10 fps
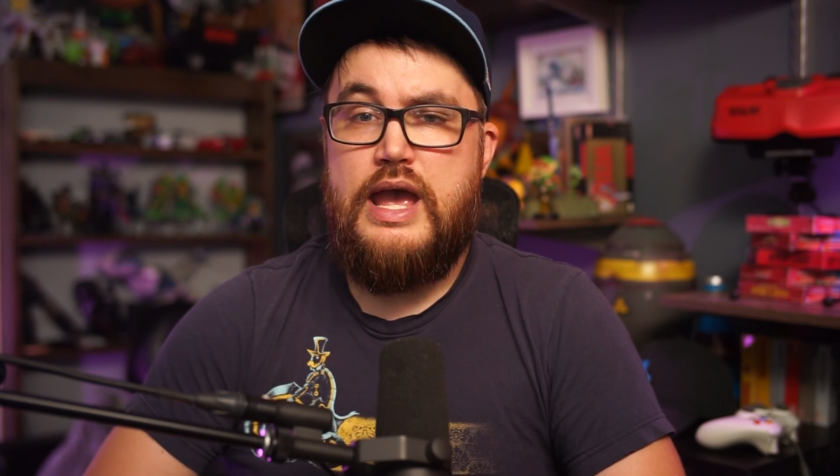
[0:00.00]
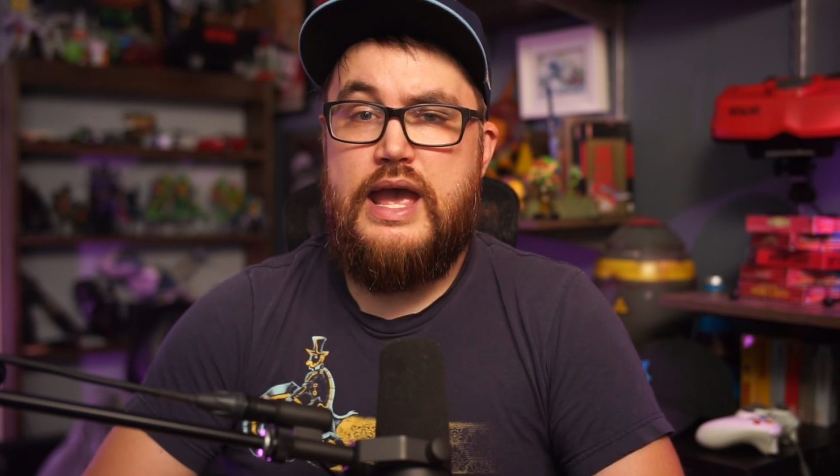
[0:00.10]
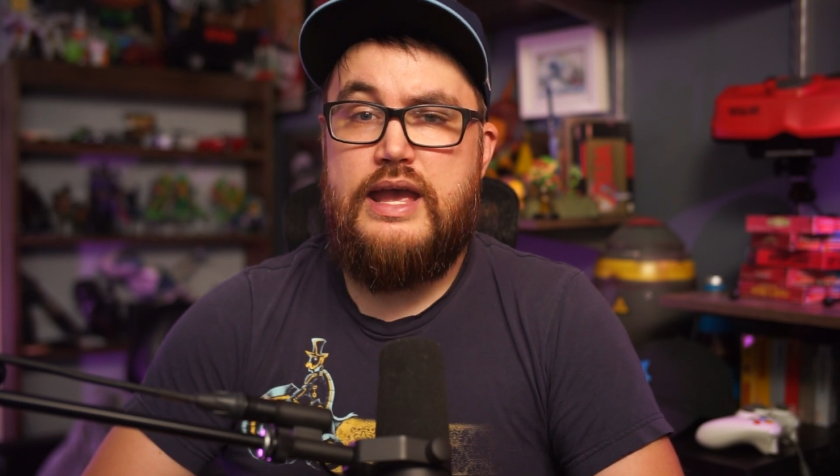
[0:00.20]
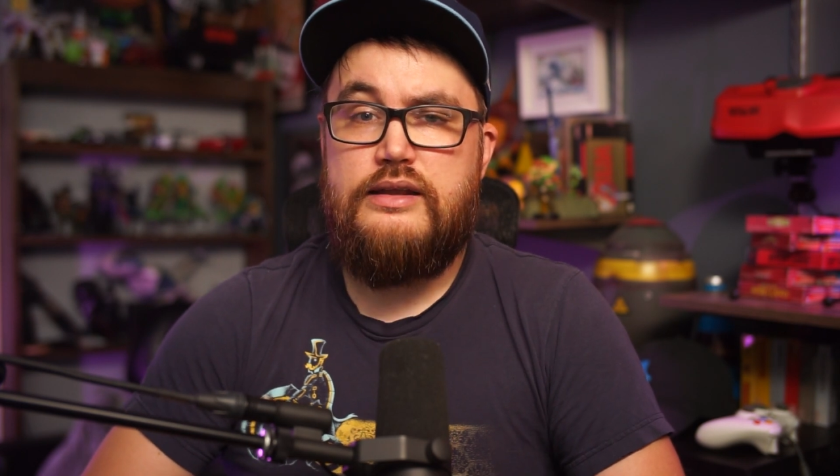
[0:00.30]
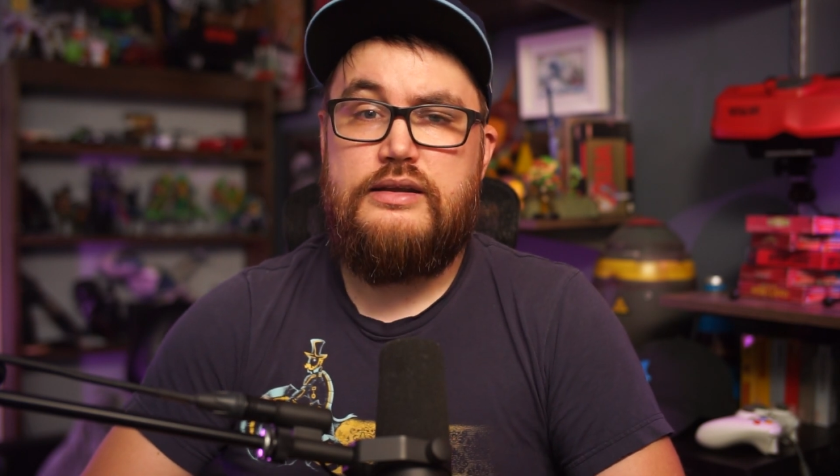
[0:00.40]

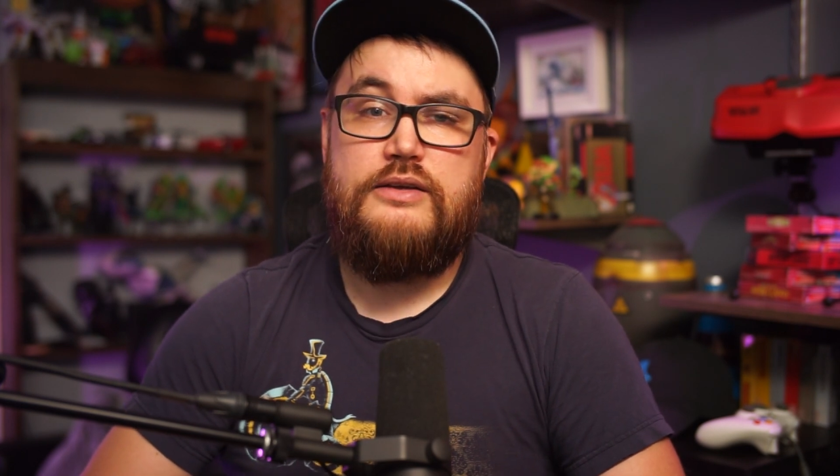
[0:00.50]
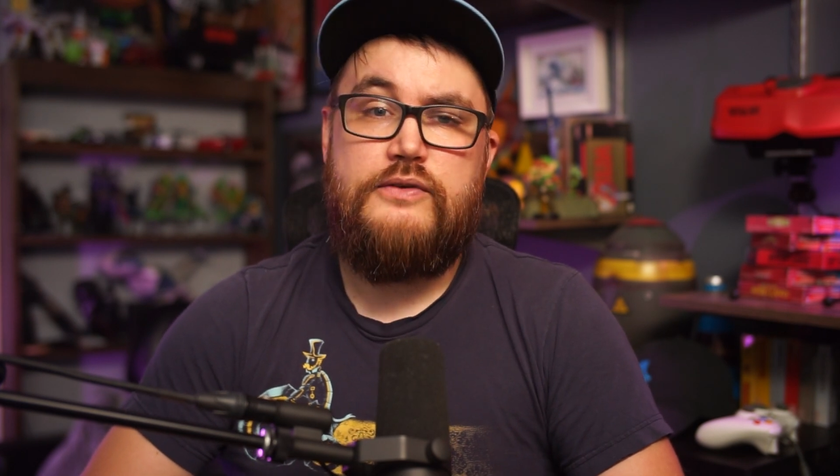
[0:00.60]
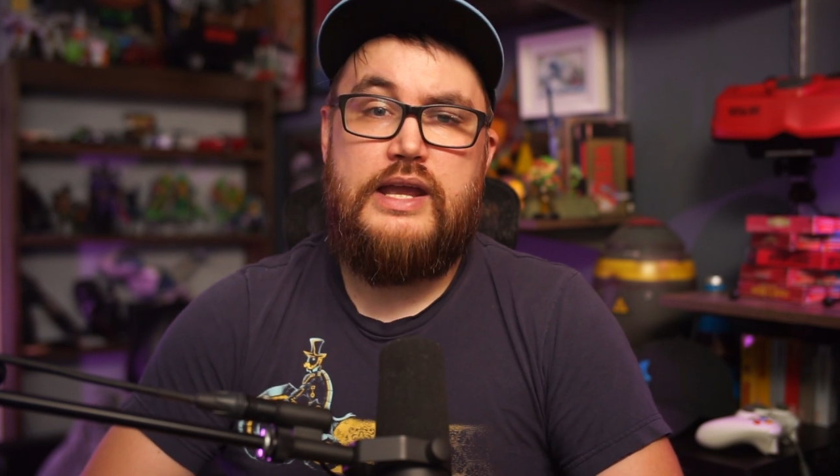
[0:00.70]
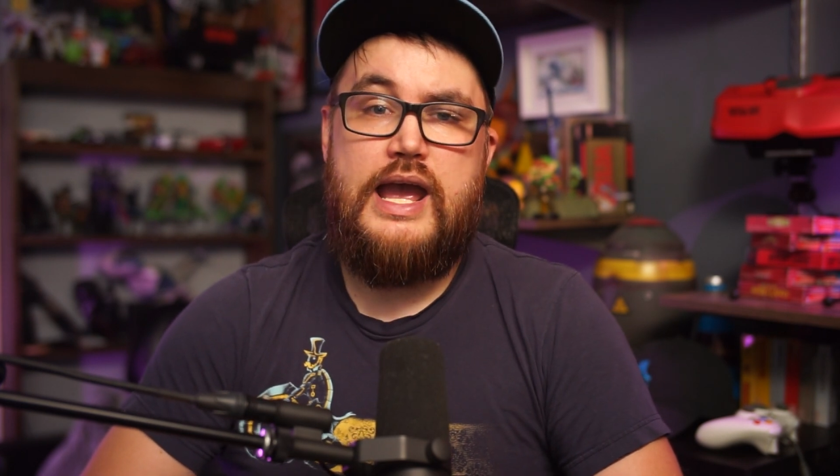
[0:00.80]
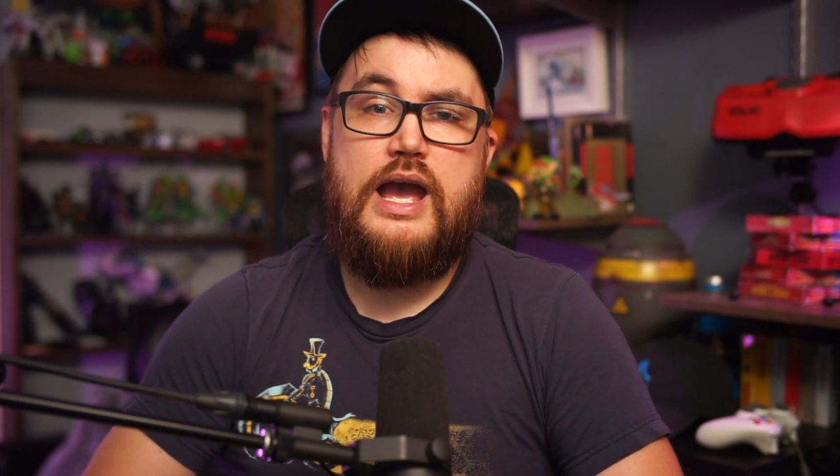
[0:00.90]
and
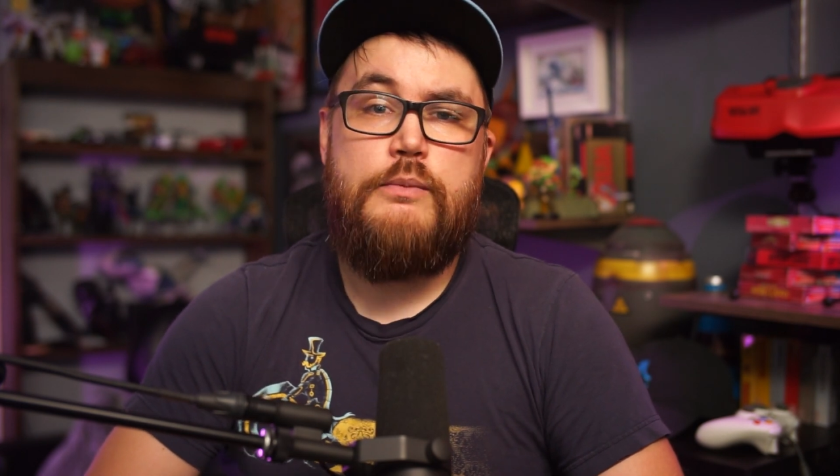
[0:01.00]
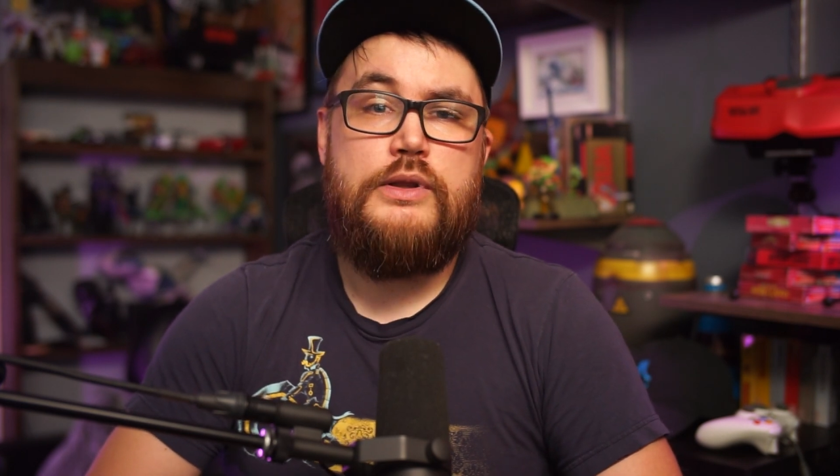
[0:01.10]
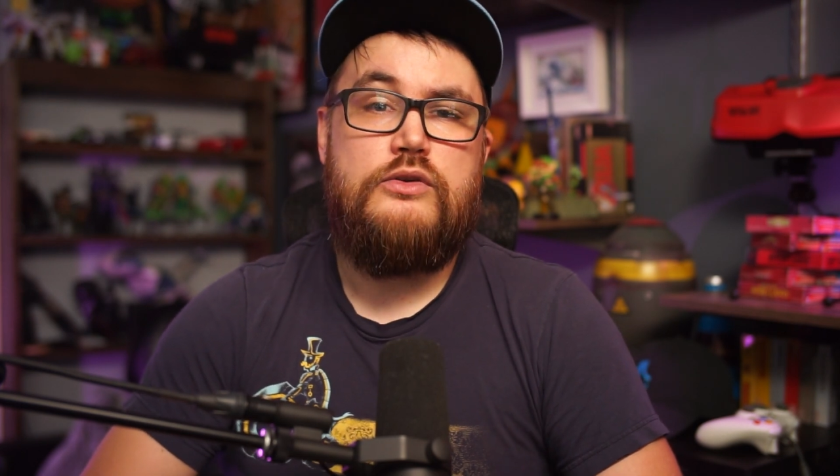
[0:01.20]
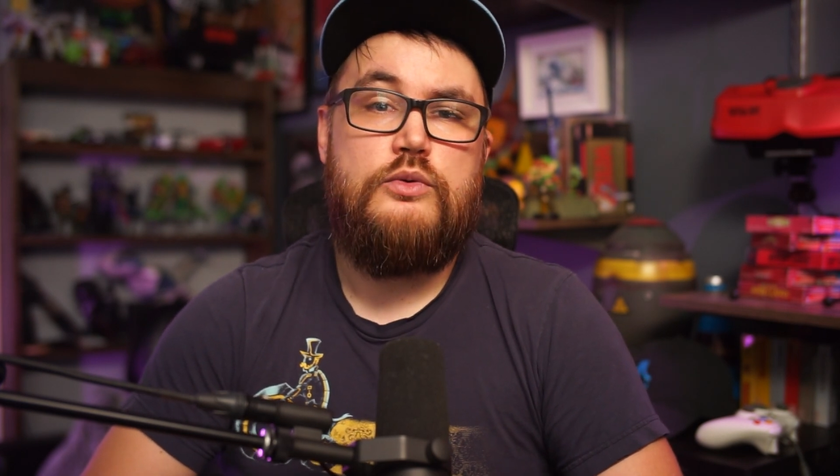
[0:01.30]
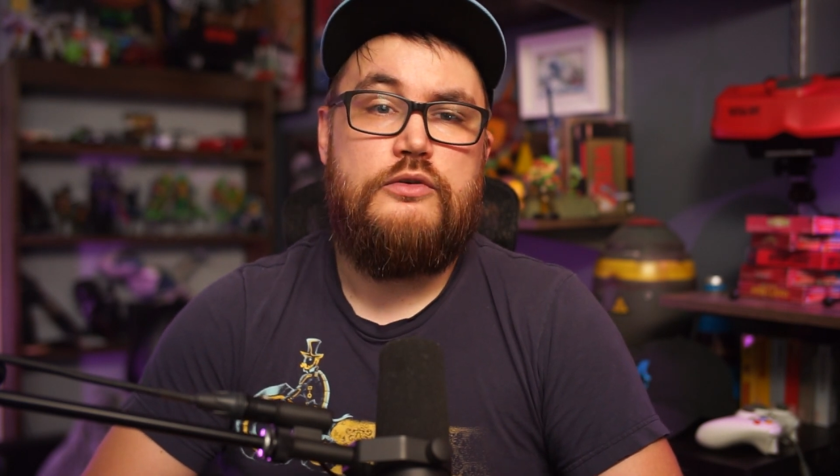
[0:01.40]
if you
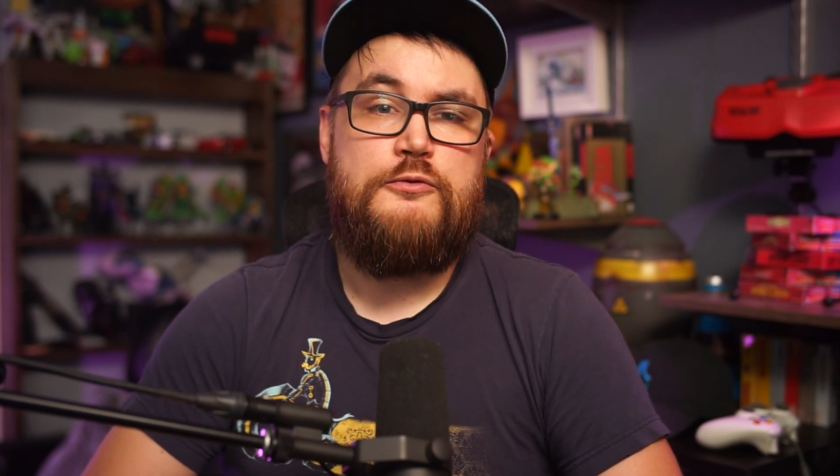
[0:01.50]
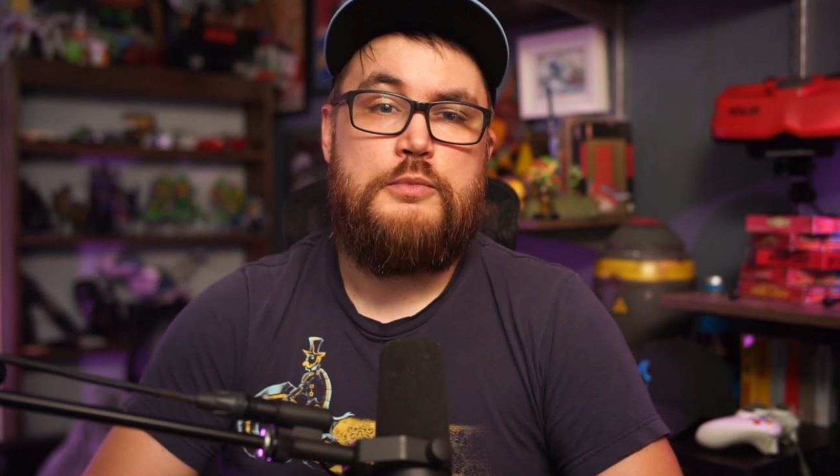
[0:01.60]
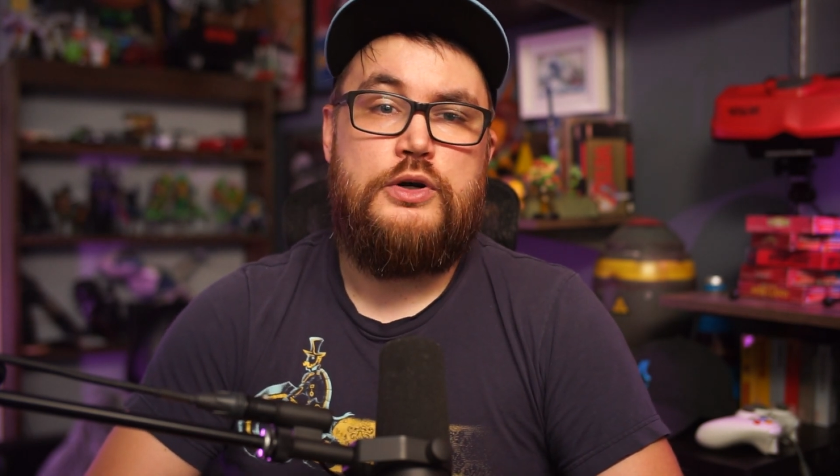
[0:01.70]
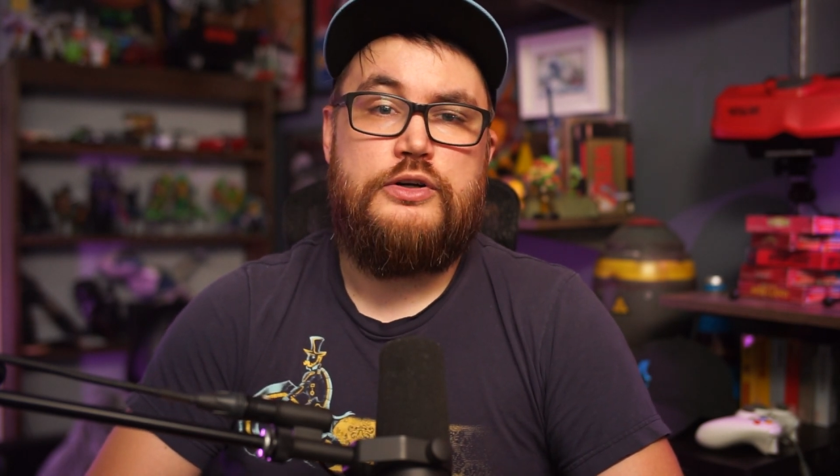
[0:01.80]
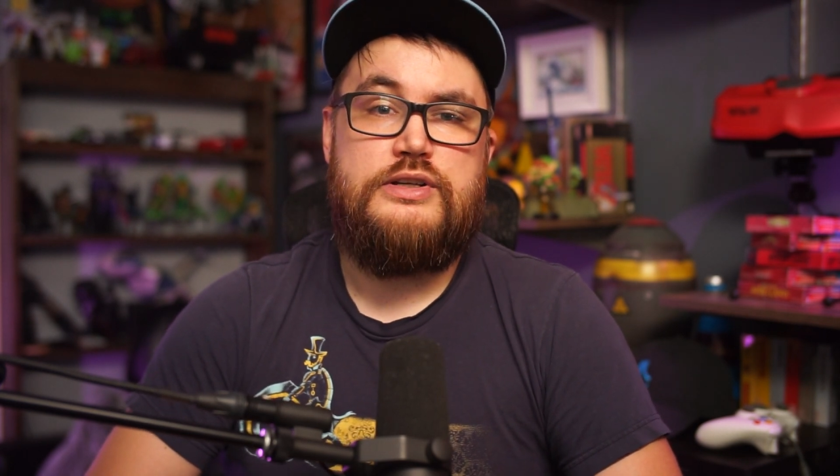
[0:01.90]
happen to
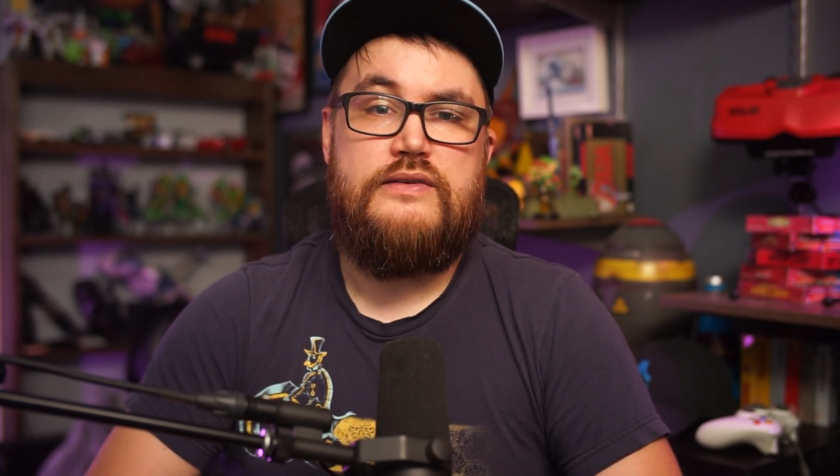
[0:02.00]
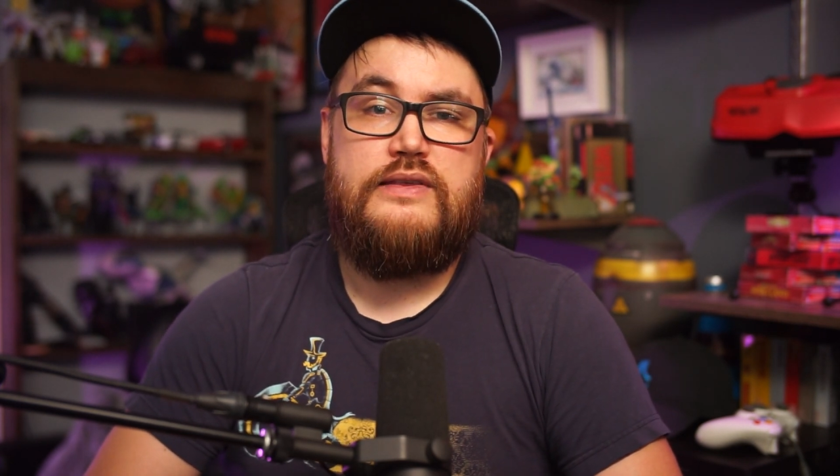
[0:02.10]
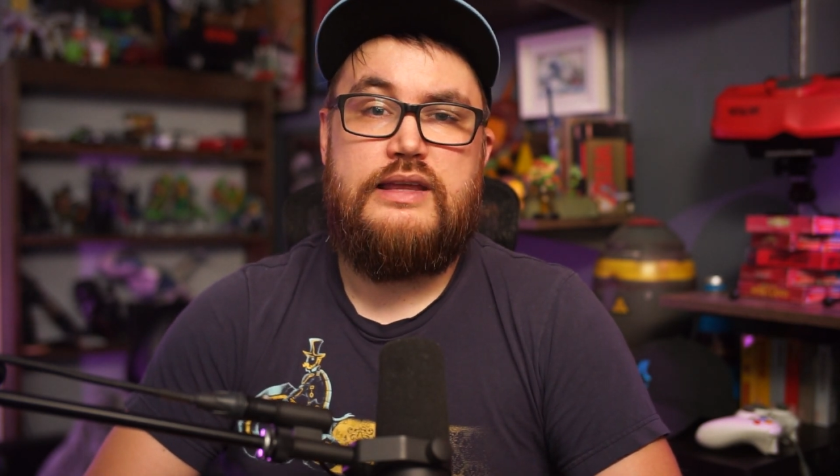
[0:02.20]
have purchased